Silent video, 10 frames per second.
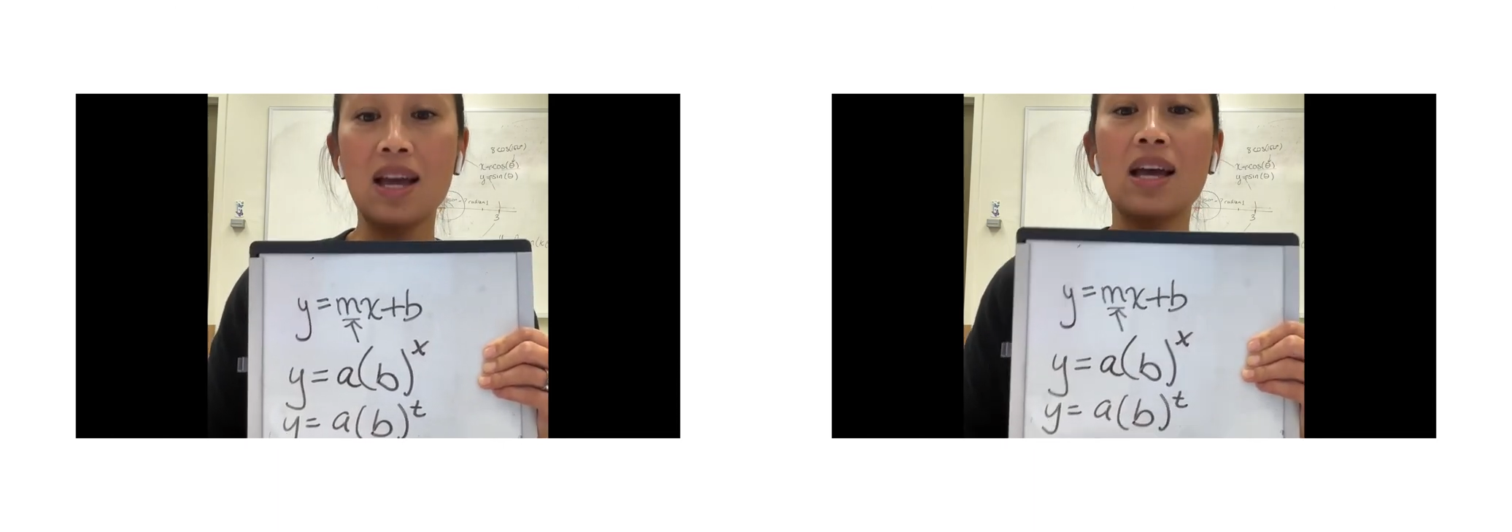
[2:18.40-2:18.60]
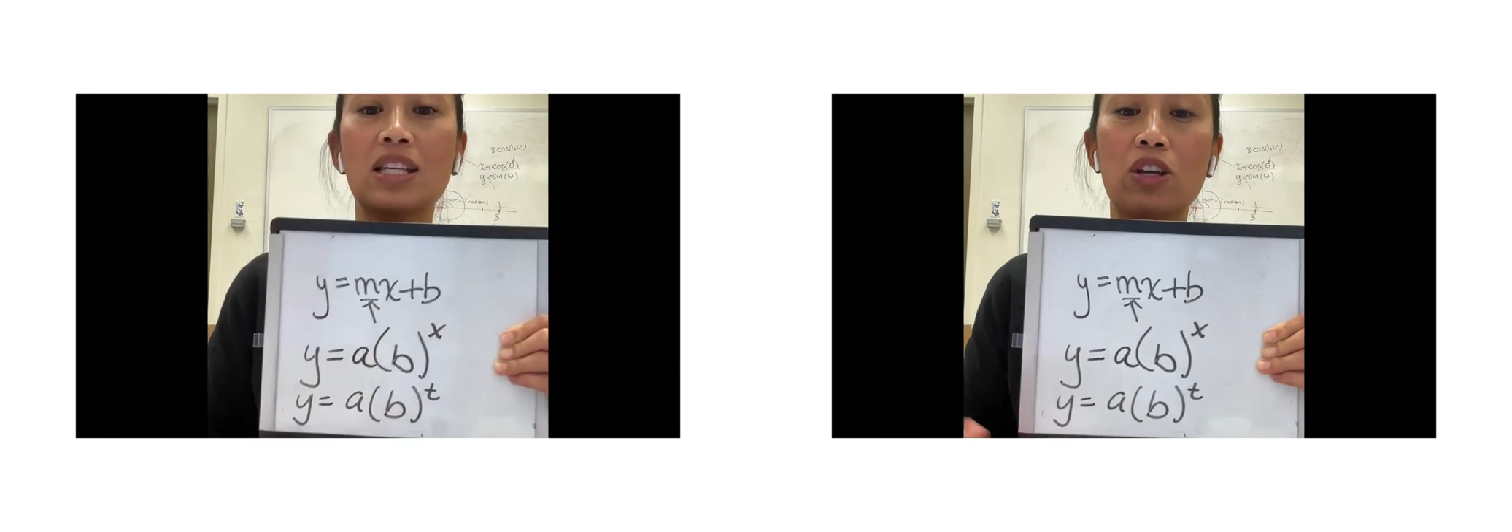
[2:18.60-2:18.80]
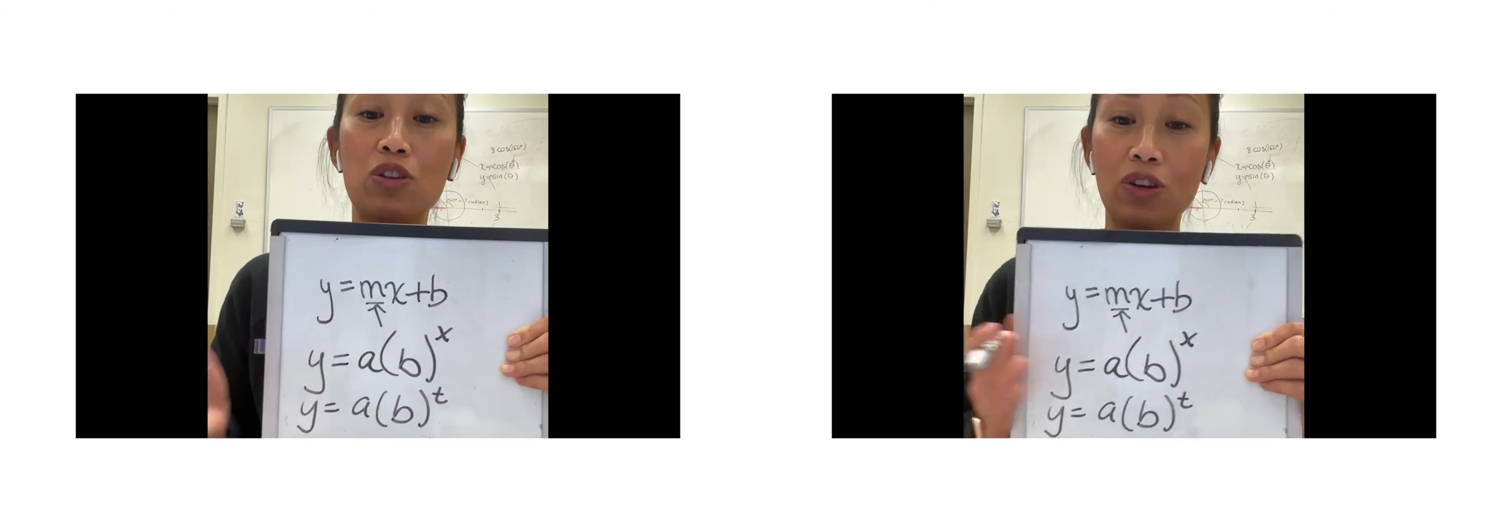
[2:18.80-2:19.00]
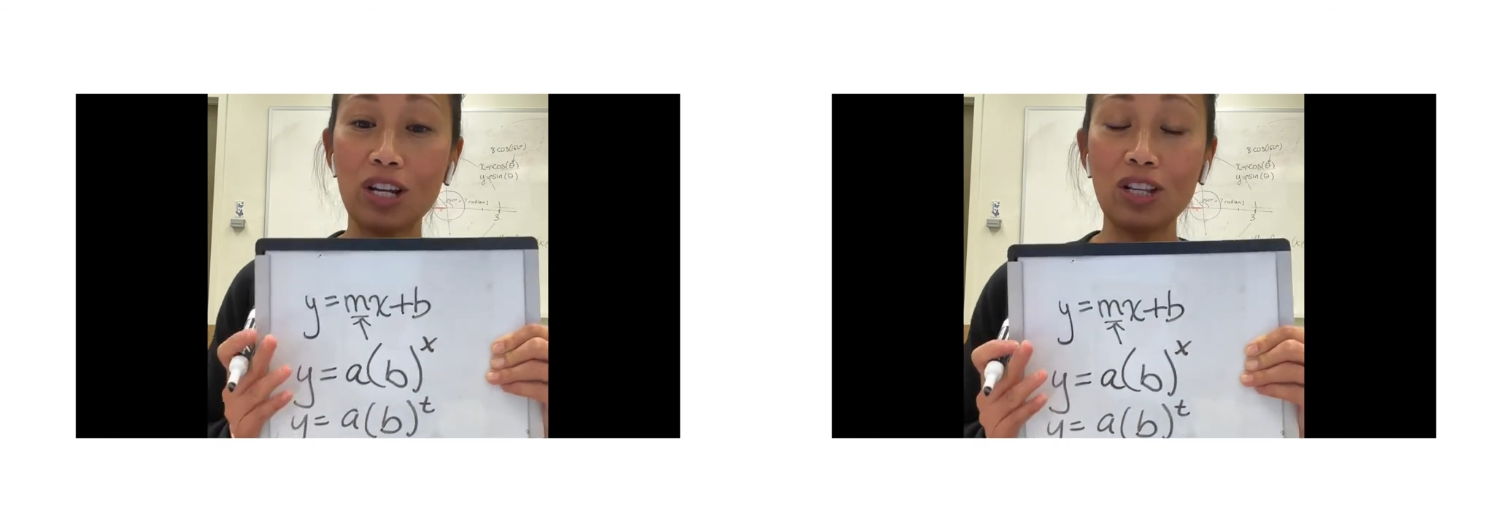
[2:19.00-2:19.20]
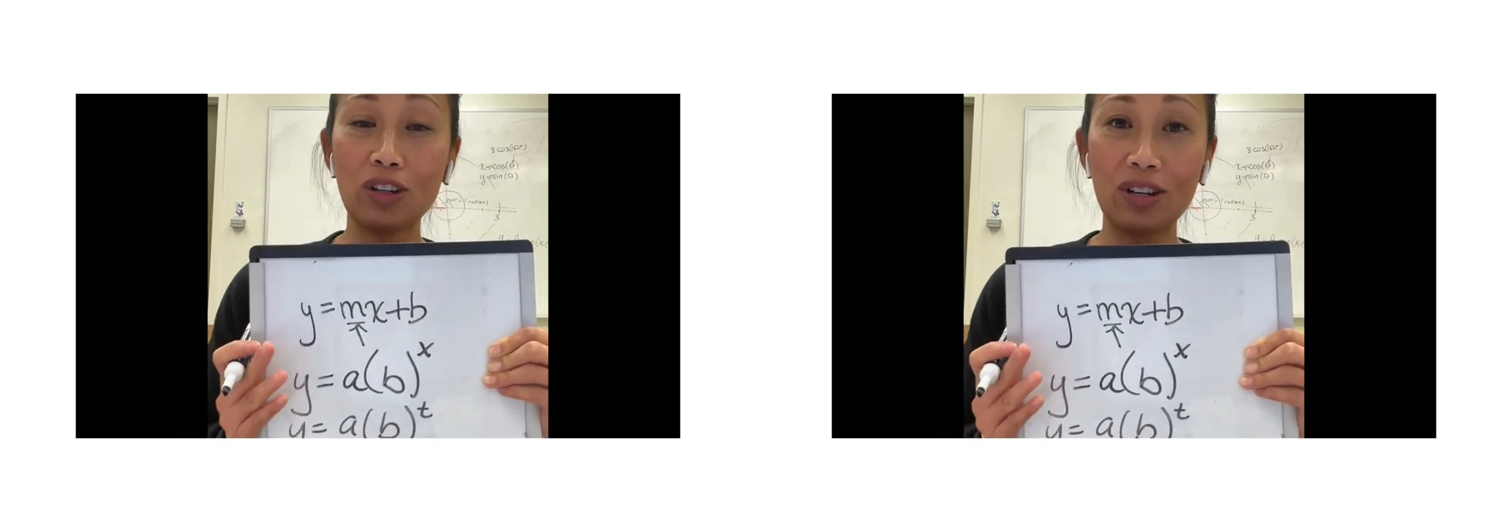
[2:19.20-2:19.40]
So you're
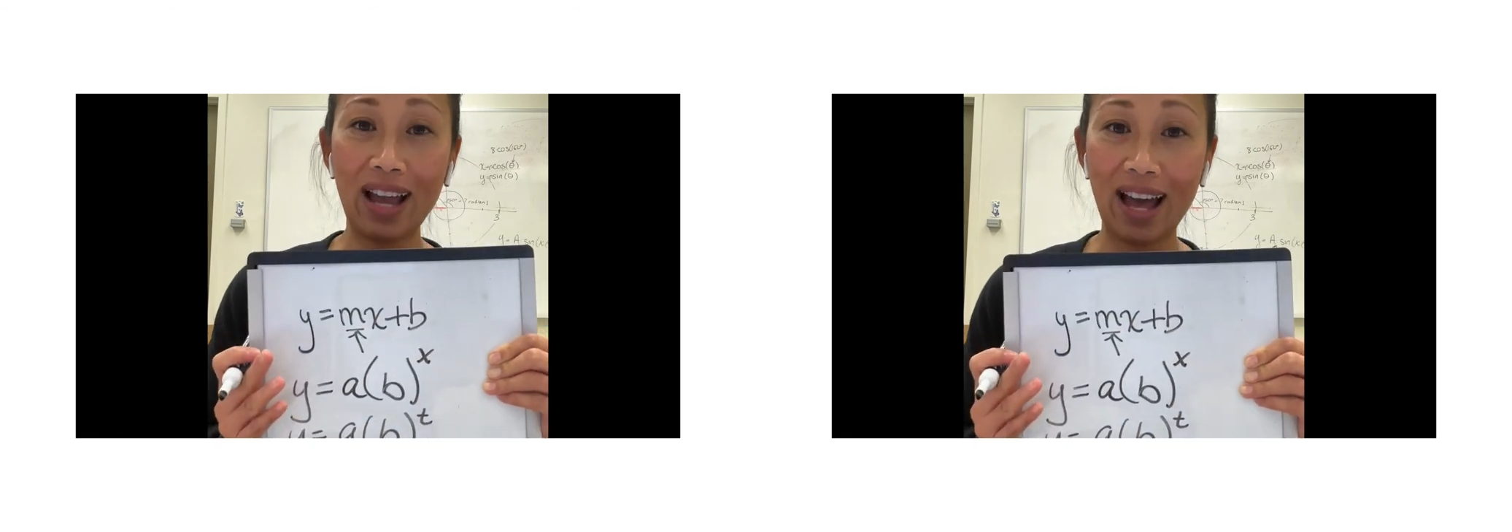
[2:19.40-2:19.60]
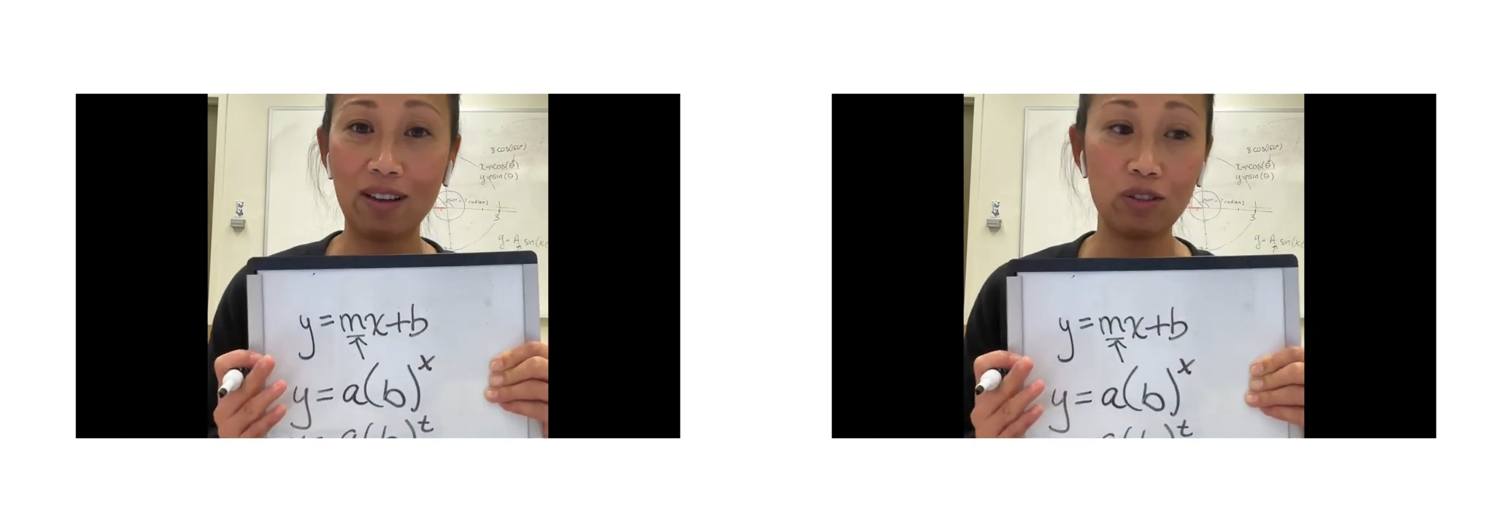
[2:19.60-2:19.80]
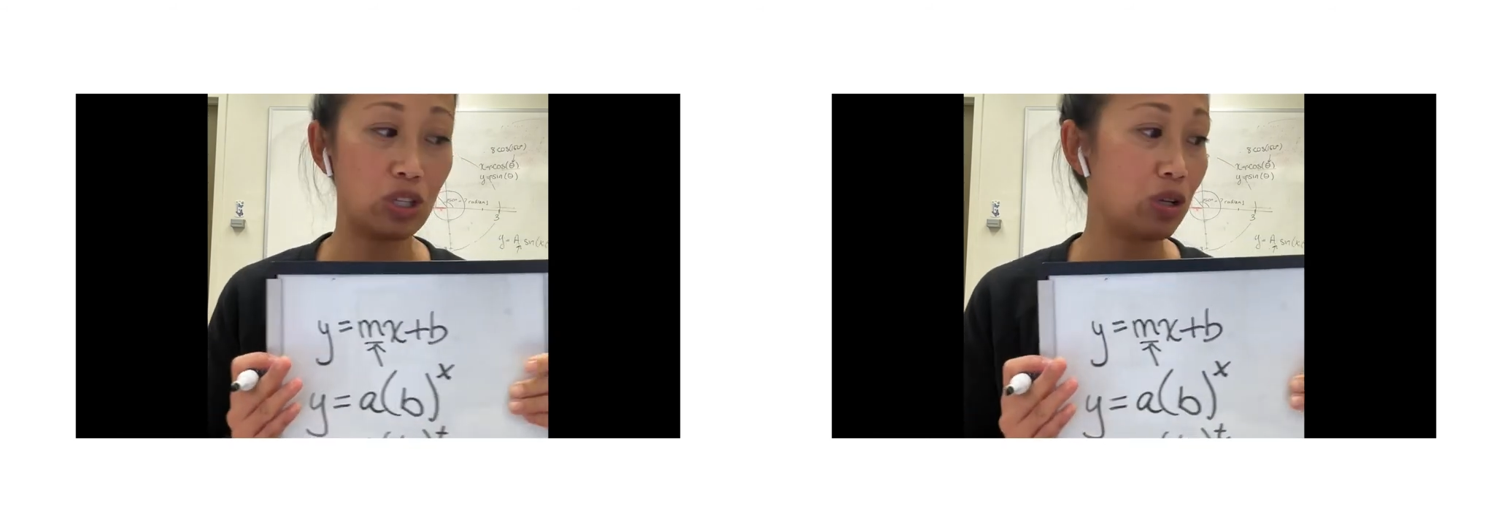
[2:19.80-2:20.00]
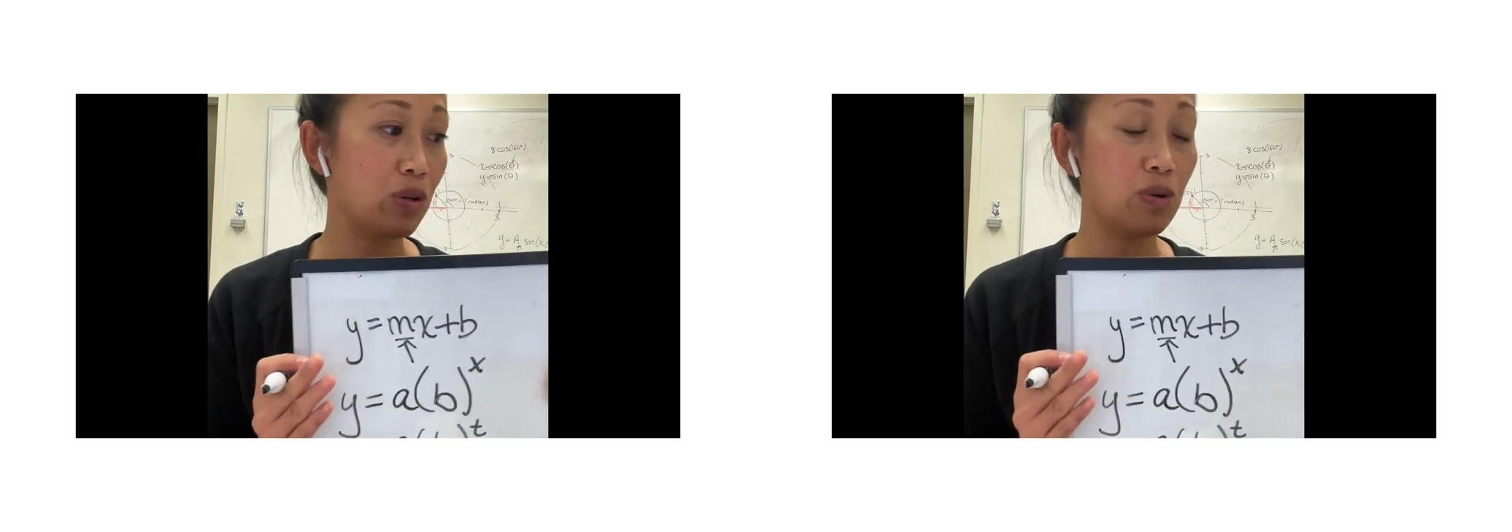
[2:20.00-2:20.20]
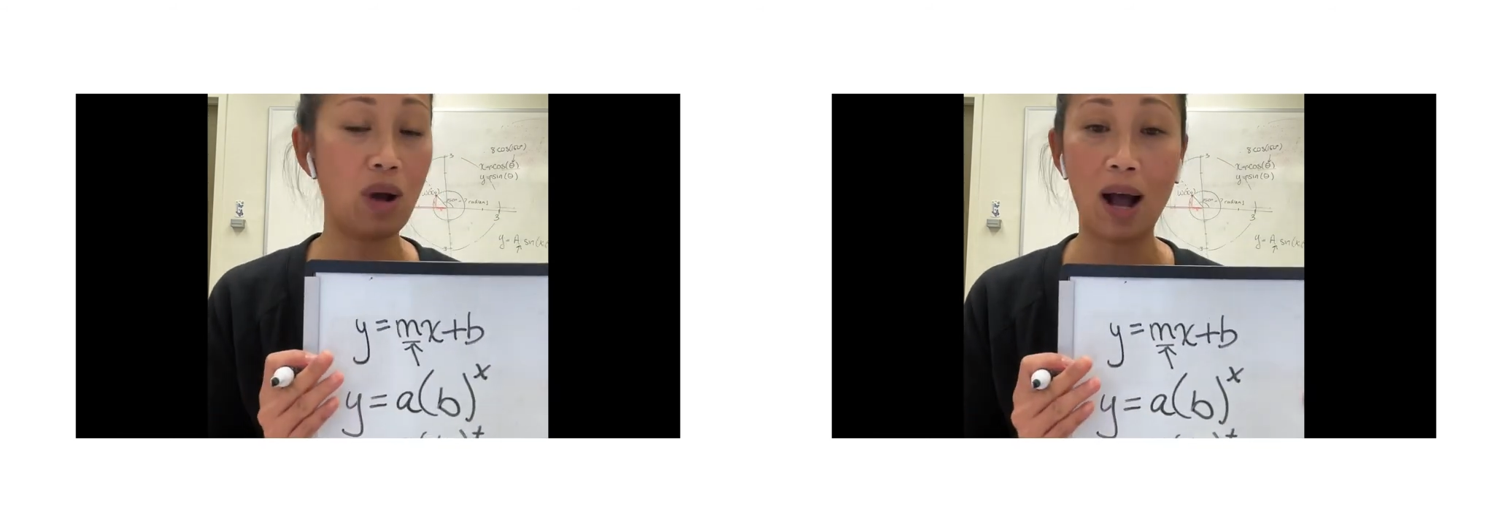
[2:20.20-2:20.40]
going to learn how
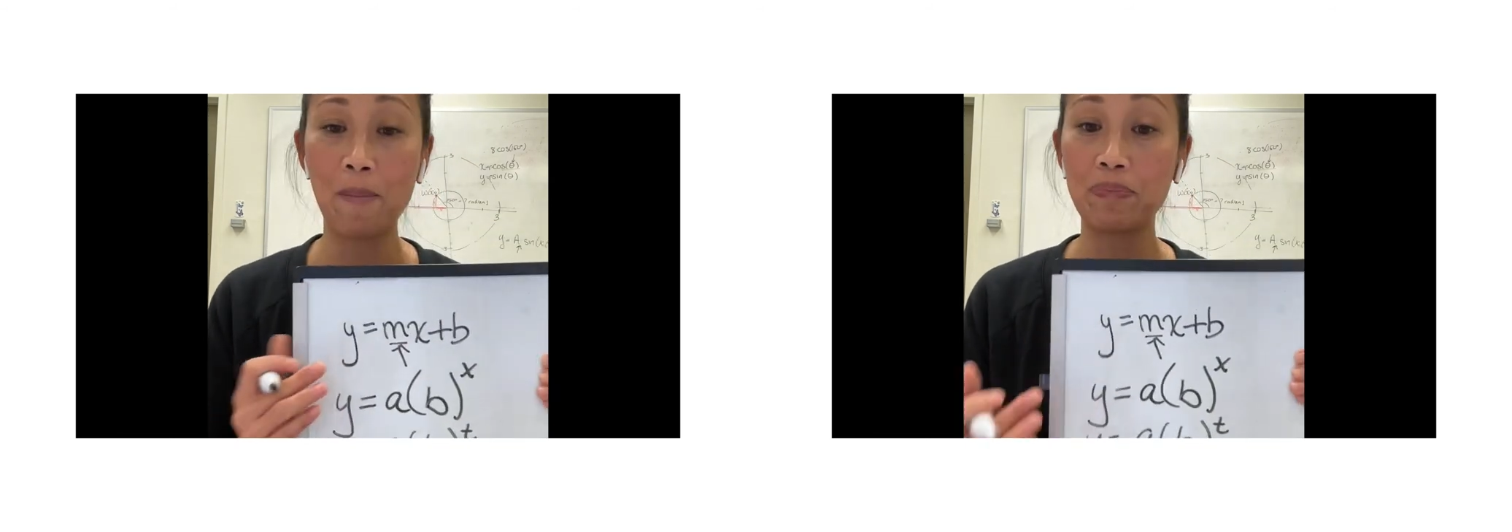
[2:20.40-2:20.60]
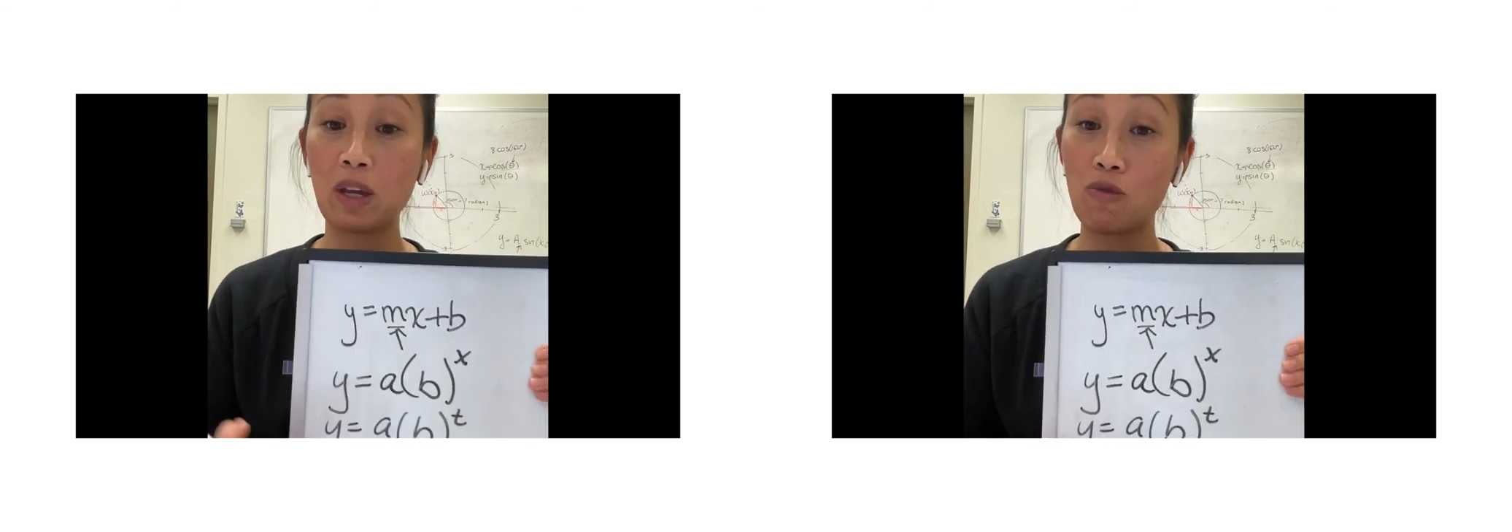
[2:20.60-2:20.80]
to